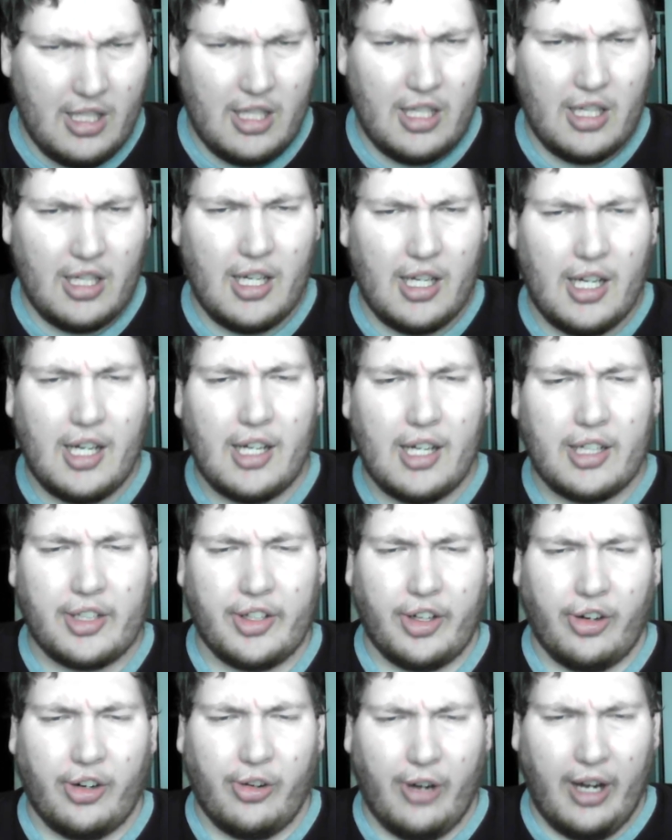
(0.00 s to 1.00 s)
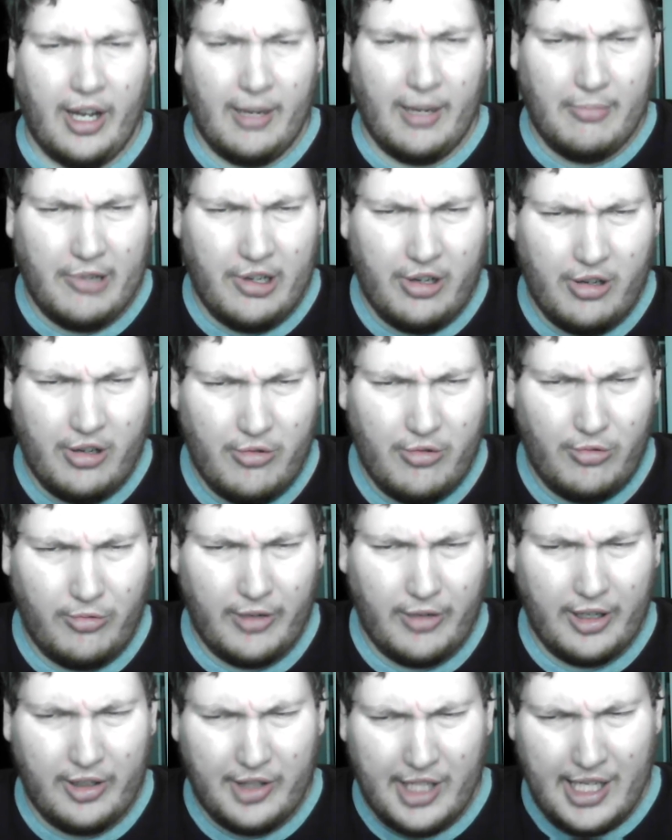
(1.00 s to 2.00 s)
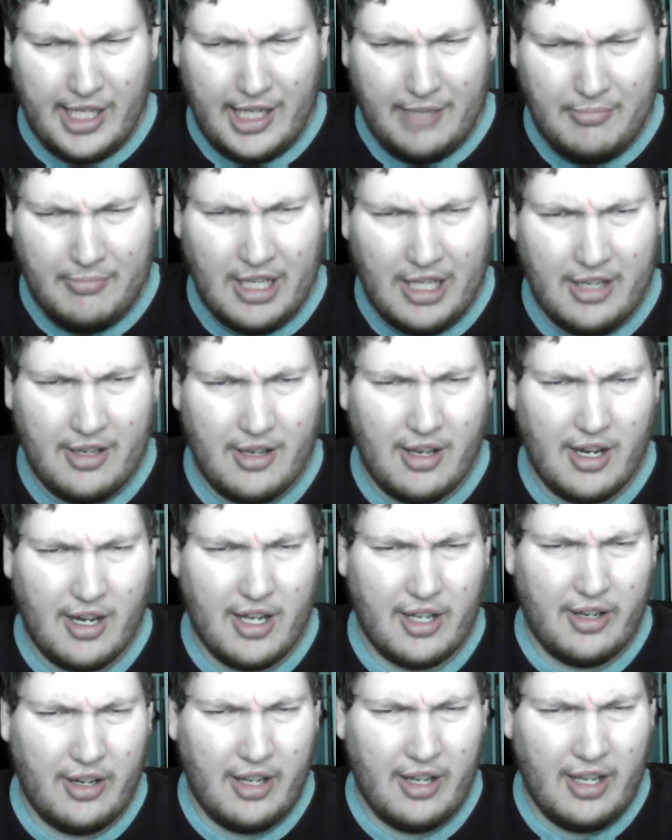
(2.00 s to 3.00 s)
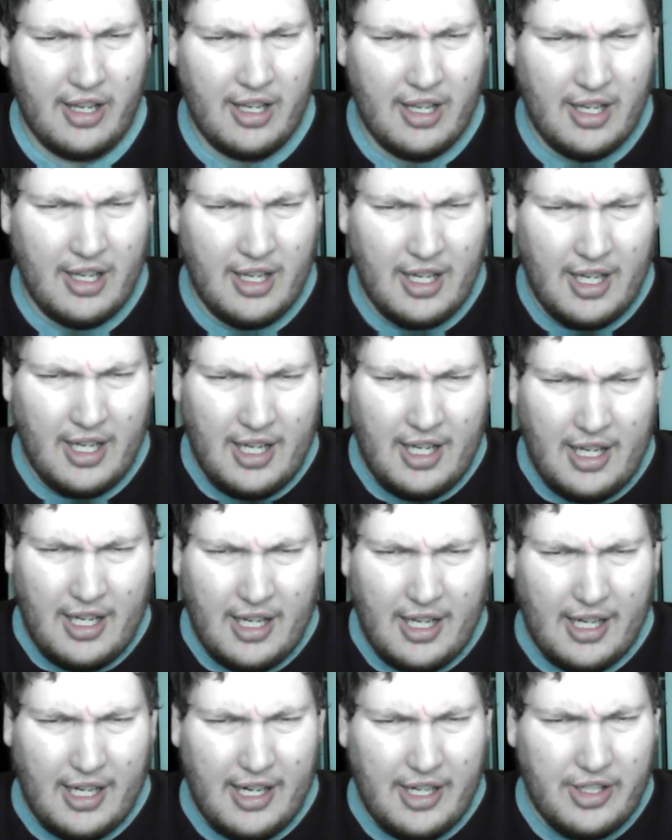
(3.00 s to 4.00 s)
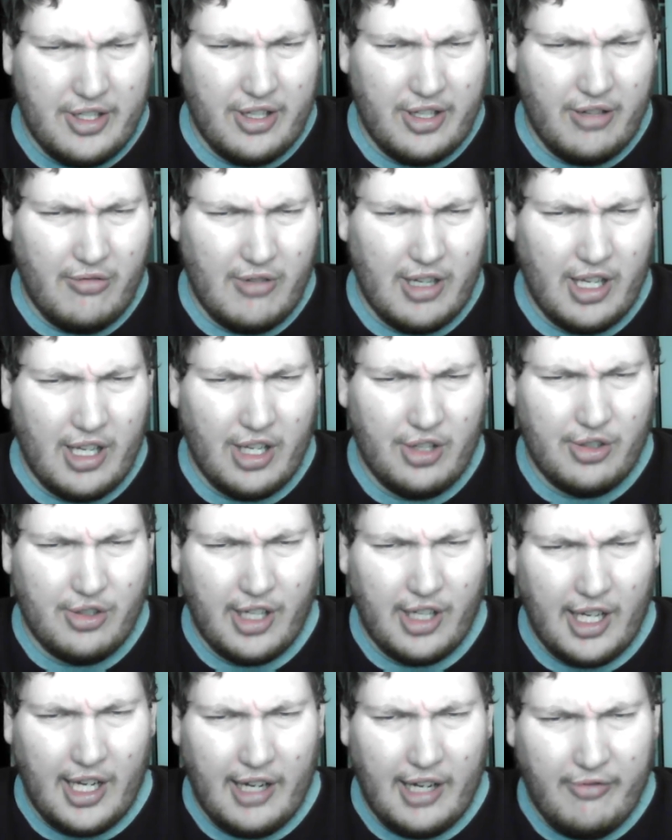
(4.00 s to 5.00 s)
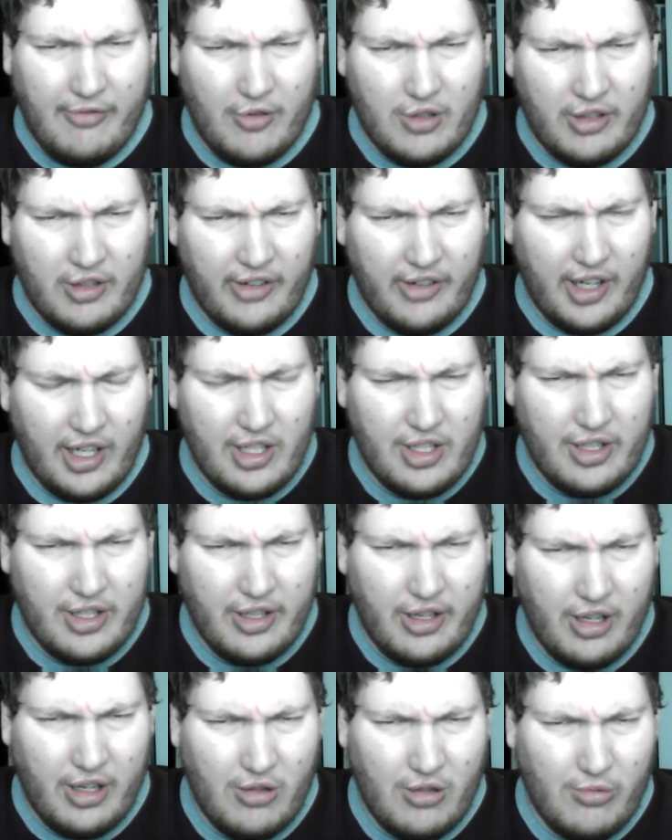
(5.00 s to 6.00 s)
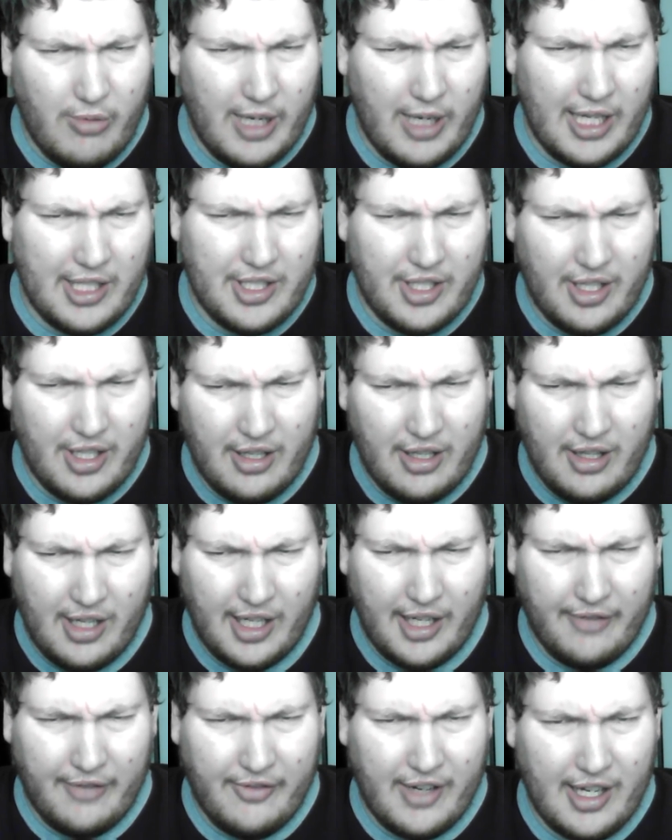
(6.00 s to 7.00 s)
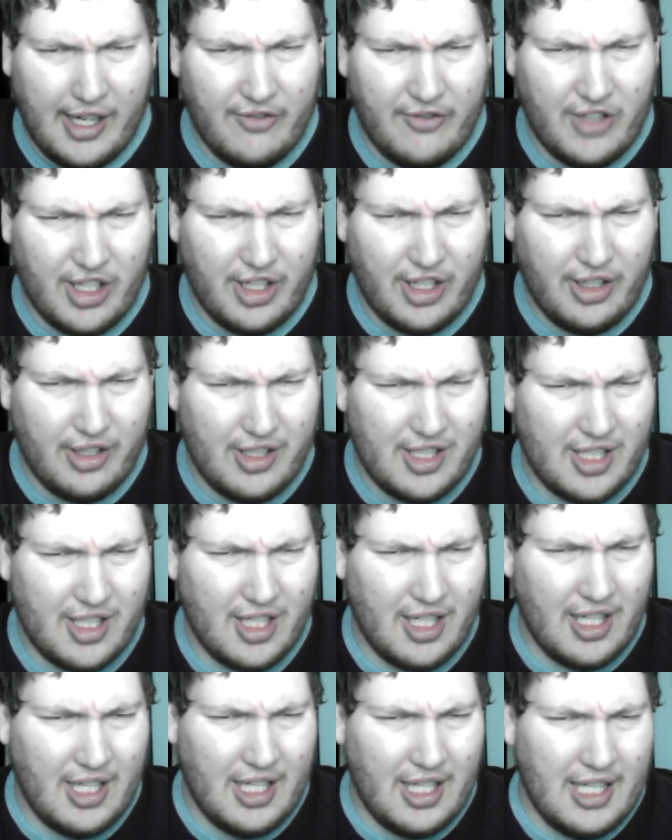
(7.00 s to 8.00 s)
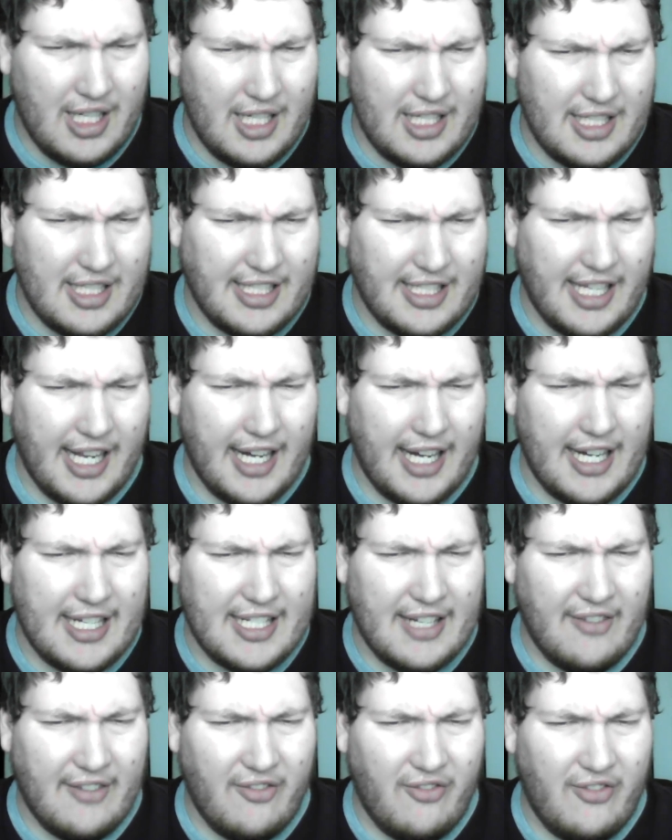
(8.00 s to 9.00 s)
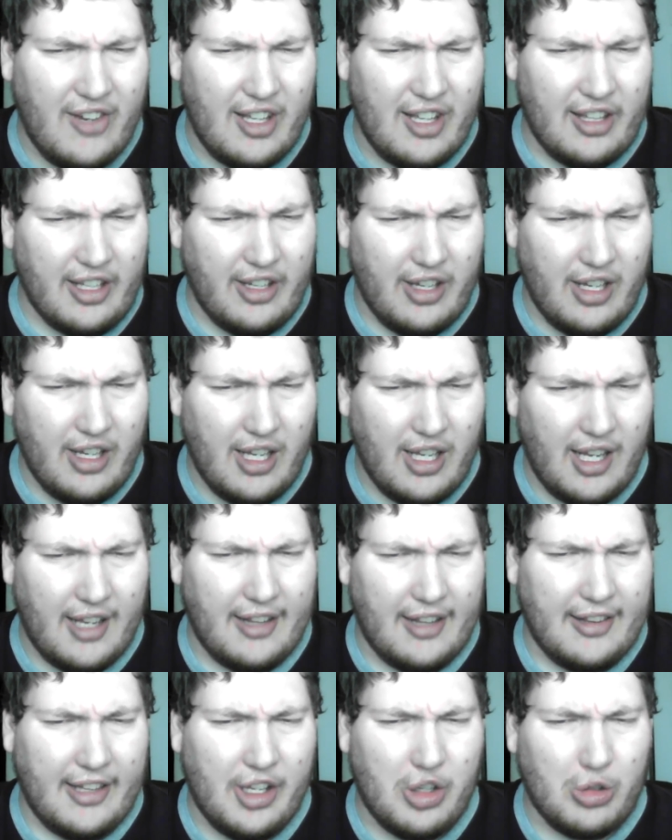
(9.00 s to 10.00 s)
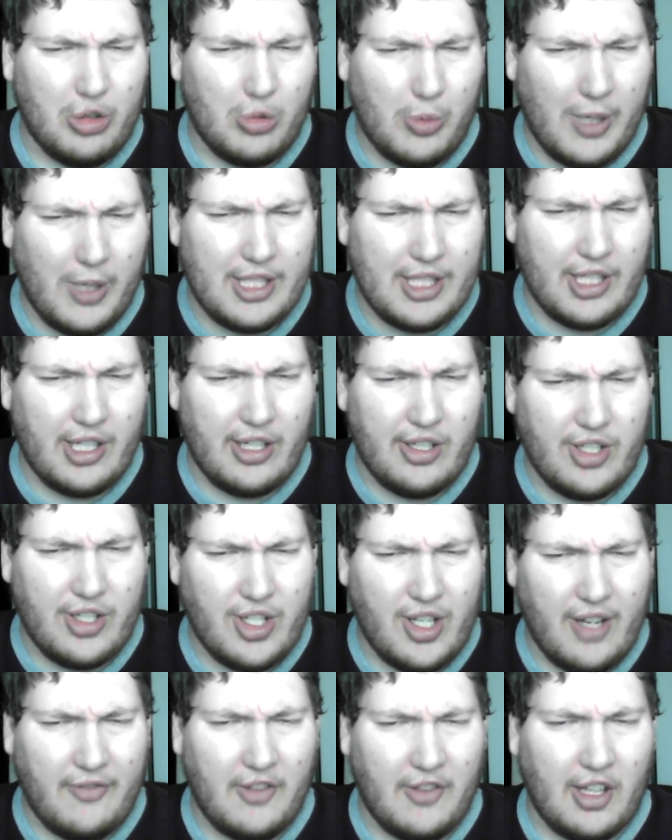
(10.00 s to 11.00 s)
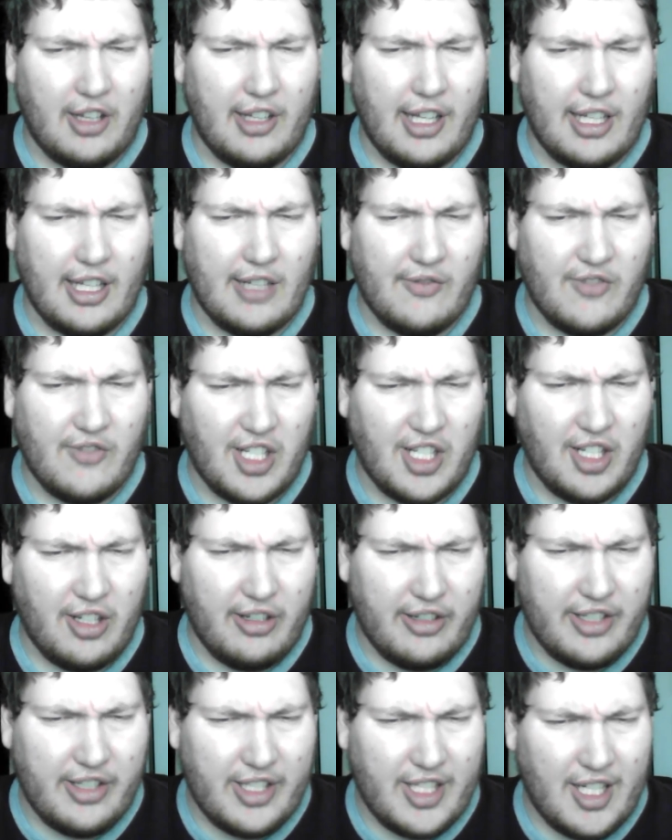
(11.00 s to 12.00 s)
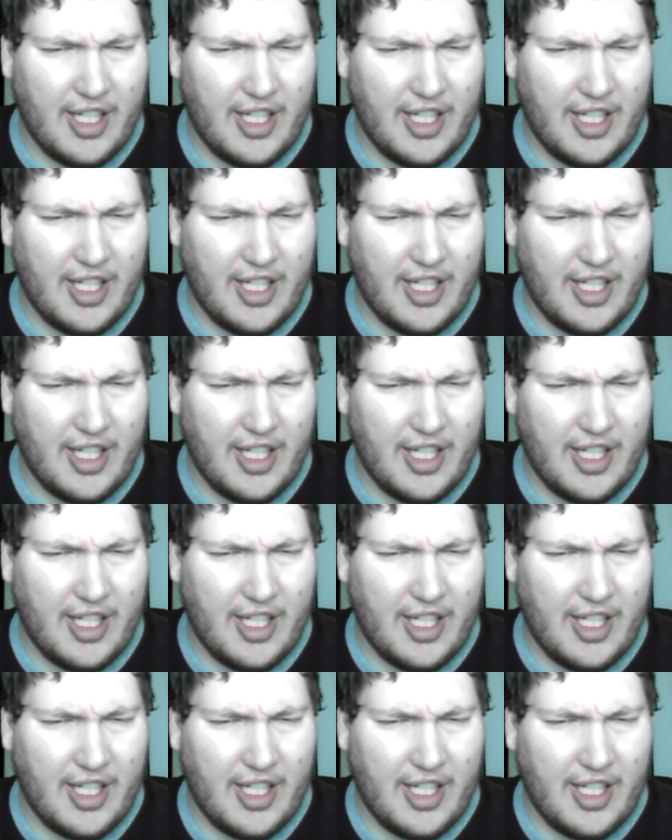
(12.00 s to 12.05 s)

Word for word: Octocrab. Real name, none. Height, 184 feet. Weight, 95 tons. Status, villain and lone resident of the Lake of Tears.